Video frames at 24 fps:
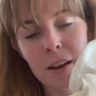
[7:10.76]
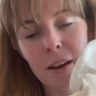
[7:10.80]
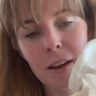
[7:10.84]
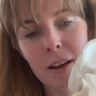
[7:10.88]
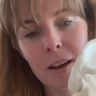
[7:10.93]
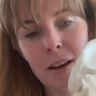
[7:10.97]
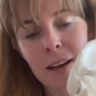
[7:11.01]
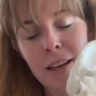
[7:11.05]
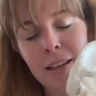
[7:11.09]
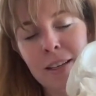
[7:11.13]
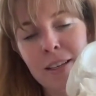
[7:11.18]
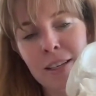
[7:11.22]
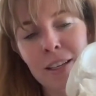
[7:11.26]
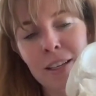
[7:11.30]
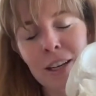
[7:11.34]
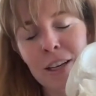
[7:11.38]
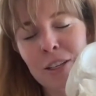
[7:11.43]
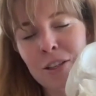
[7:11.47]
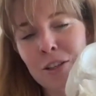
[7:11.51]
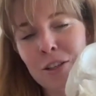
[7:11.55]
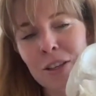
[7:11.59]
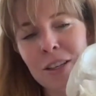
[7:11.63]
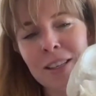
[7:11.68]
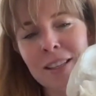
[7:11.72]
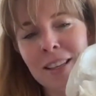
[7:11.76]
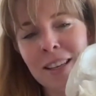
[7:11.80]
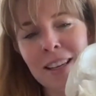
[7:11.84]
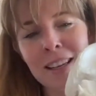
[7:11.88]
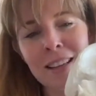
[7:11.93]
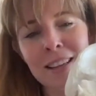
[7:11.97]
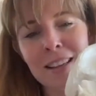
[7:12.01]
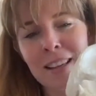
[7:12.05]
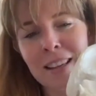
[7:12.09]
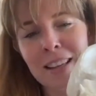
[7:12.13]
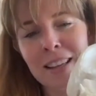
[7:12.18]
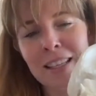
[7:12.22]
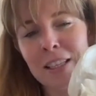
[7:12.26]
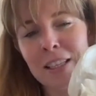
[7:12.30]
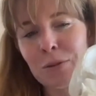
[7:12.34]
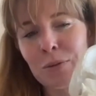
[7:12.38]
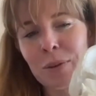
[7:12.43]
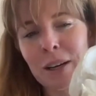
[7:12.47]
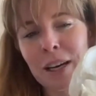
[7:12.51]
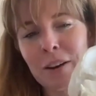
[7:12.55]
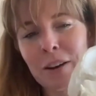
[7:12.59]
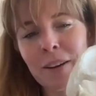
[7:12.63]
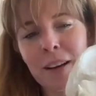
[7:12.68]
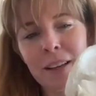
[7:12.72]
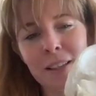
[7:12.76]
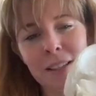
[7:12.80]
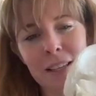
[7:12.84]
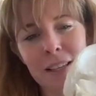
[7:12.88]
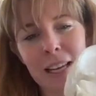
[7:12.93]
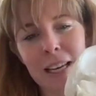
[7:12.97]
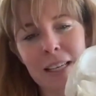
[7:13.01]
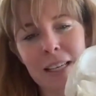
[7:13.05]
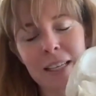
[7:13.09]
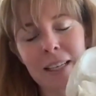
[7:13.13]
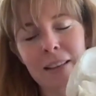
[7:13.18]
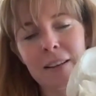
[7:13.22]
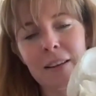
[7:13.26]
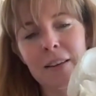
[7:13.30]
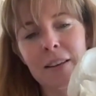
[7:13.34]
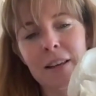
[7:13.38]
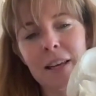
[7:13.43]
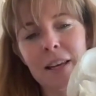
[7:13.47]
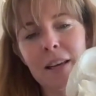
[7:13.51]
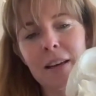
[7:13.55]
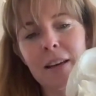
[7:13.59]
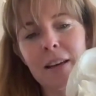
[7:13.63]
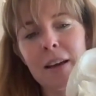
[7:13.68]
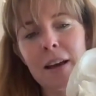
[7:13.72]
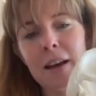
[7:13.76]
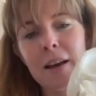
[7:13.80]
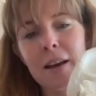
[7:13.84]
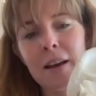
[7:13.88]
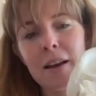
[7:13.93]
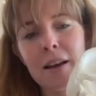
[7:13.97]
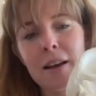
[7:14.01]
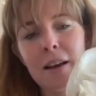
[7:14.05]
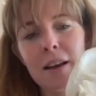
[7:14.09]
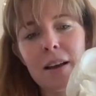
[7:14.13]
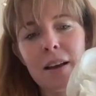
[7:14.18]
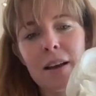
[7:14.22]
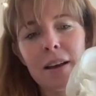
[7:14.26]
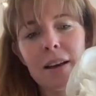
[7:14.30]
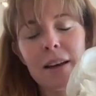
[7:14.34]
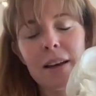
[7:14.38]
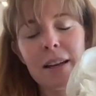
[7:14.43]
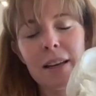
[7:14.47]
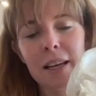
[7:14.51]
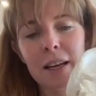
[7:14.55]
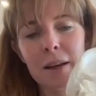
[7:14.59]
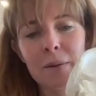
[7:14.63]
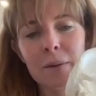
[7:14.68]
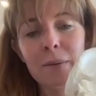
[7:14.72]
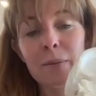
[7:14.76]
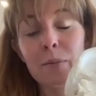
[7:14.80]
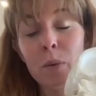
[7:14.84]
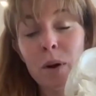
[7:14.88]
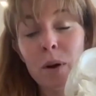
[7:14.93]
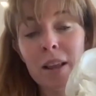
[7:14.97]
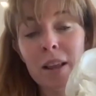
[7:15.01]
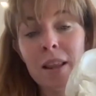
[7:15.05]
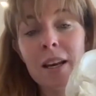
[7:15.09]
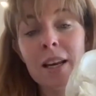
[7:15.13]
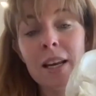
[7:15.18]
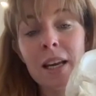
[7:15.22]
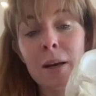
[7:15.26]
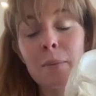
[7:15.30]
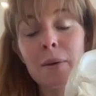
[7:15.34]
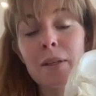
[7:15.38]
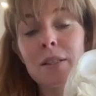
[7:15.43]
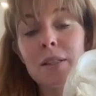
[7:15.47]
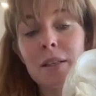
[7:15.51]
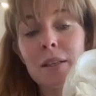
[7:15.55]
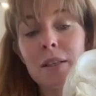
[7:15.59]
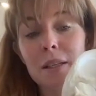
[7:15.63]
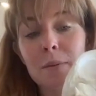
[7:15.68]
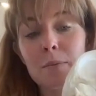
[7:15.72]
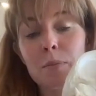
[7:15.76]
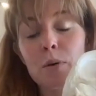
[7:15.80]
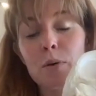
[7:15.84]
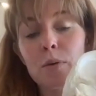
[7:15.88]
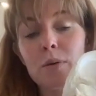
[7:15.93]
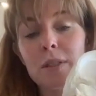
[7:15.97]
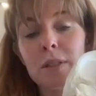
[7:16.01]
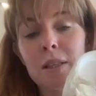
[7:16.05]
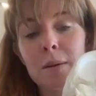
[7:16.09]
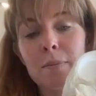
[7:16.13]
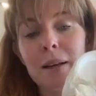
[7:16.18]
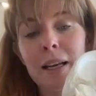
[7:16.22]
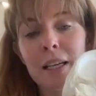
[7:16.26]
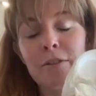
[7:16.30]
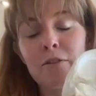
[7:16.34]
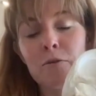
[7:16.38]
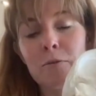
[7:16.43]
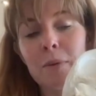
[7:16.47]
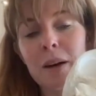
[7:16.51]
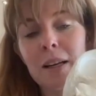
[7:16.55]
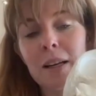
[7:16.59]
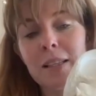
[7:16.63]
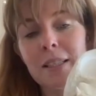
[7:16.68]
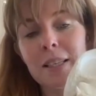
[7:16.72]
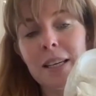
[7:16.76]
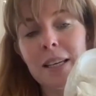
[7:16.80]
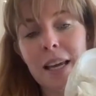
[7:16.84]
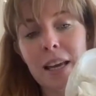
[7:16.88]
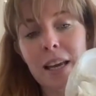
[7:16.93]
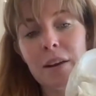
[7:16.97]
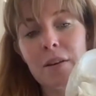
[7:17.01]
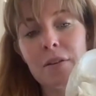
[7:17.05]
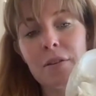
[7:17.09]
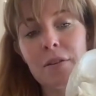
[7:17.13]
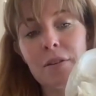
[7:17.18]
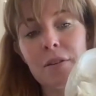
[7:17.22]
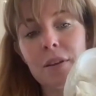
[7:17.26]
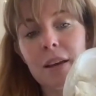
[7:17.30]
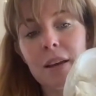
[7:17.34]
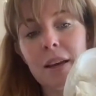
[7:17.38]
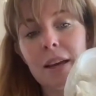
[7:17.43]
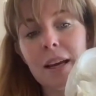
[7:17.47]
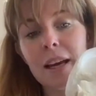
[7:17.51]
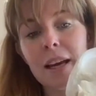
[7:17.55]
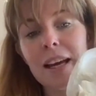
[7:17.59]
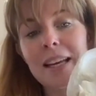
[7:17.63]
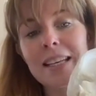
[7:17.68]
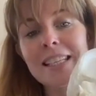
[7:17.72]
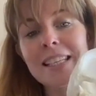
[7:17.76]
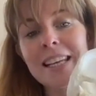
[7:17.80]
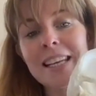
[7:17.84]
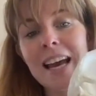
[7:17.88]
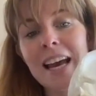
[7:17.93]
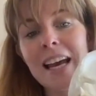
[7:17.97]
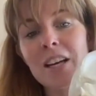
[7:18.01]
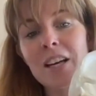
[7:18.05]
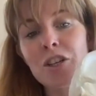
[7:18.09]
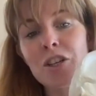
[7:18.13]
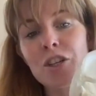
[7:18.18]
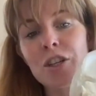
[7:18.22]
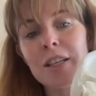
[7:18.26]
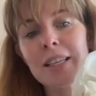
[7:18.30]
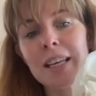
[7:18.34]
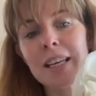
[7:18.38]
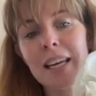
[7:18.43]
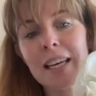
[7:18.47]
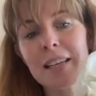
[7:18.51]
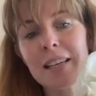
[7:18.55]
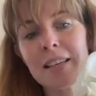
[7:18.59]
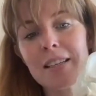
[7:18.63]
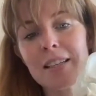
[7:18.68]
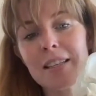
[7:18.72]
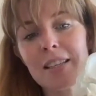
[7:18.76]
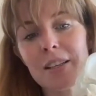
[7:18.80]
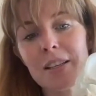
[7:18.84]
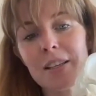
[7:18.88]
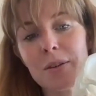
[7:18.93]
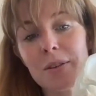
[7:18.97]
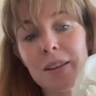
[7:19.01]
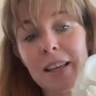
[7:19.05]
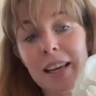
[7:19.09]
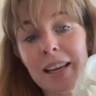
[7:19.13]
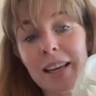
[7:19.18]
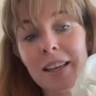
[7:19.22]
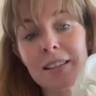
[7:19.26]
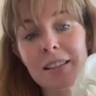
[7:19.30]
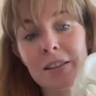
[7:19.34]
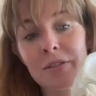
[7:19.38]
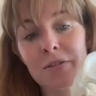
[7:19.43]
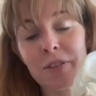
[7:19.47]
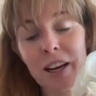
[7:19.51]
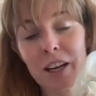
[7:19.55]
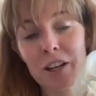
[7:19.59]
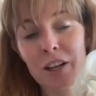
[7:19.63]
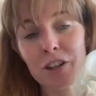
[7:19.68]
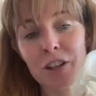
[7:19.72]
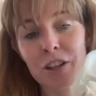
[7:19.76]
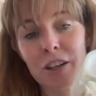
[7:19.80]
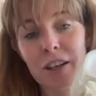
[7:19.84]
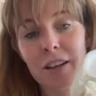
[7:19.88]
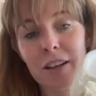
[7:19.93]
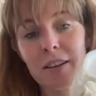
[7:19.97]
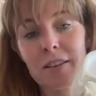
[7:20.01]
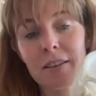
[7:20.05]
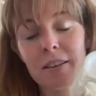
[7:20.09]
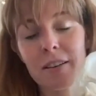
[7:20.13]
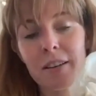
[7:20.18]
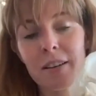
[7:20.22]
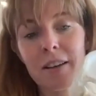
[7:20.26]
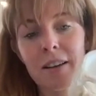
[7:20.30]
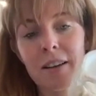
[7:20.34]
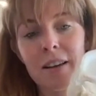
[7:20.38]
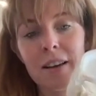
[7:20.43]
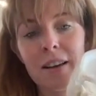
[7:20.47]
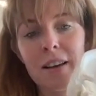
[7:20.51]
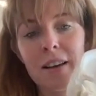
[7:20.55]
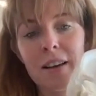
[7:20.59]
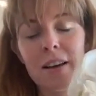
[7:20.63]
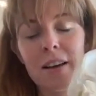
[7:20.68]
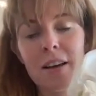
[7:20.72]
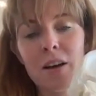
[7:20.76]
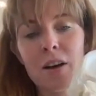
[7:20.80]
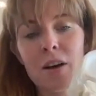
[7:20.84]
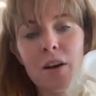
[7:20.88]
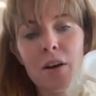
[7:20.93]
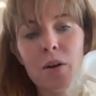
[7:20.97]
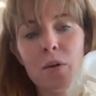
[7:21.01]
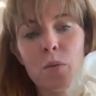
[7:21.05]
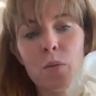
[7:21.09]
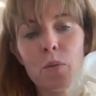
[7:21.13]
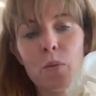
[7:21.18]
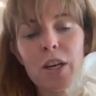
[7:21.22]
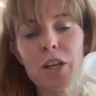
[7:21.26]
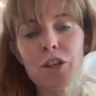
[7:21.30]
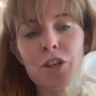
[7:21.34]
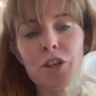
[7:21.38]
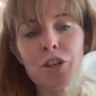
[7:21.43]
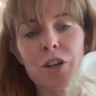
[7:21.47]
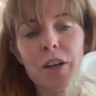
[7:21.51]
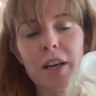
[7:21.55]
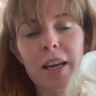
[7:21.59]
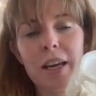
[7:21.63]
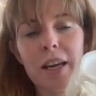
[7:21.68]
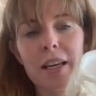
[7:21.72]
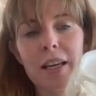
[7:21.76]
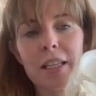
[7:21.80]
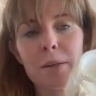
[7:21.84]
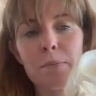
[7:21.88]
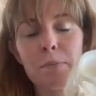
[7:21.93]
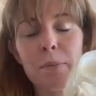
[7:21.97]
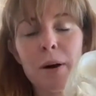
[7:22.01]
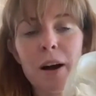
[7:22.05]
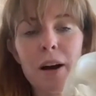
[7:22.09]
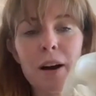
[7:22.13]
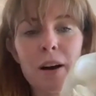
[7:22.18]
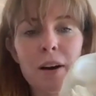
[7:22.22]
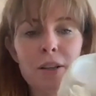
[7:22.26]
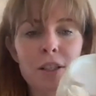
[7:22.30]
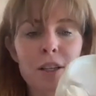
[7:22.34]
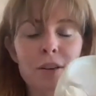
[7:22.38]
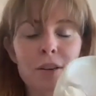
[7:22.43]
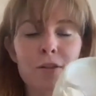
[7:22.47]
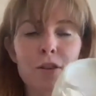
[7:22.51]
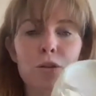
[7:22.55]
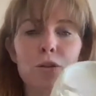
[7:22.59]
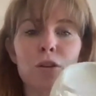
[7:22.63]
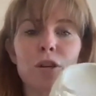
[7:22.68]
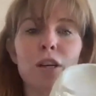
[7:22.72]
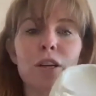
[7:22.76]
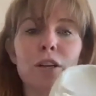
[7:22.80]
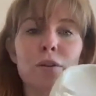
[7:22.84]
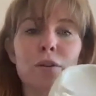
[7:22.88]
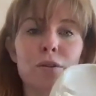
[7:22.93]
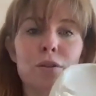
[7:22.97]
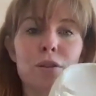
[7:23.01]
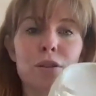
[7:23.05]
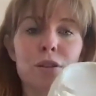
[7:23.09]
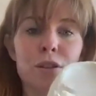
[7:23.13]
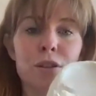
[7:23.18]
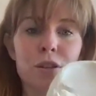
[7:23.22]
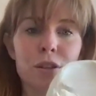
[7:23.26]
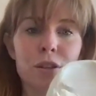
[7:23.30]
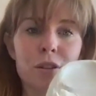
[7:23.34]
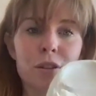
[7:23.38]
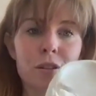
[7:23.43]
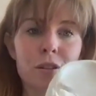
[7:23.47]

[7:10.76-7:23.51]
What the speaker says: And I just think that this is really fascinating that the ligament, one of the ligaments that supports the bladder from underneath, attaches into this fascia, which is part of your glutes.